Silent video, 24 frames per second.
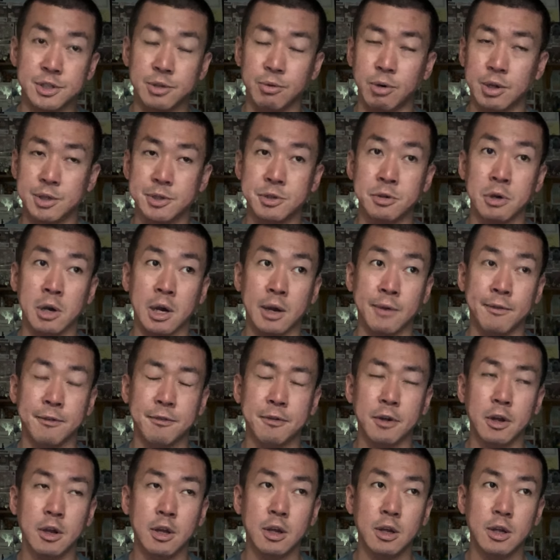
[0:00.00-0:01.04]
The ones who have
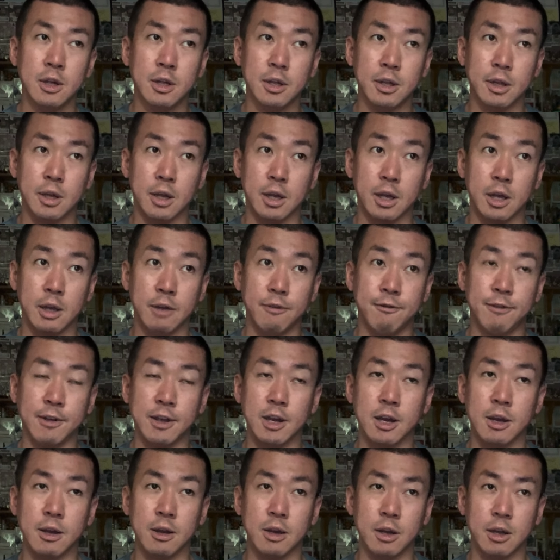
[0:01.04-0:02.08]

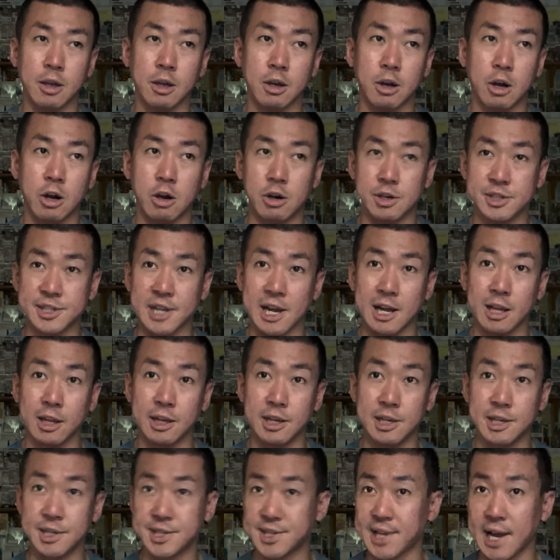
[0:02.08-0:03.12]
Artist
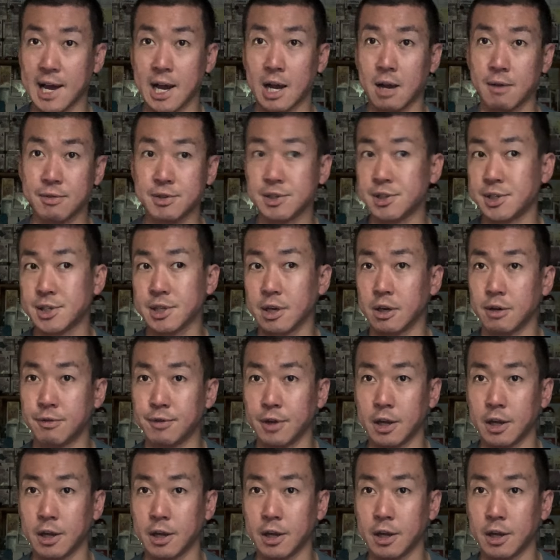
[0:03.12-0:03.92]
Alley staffs and stuff,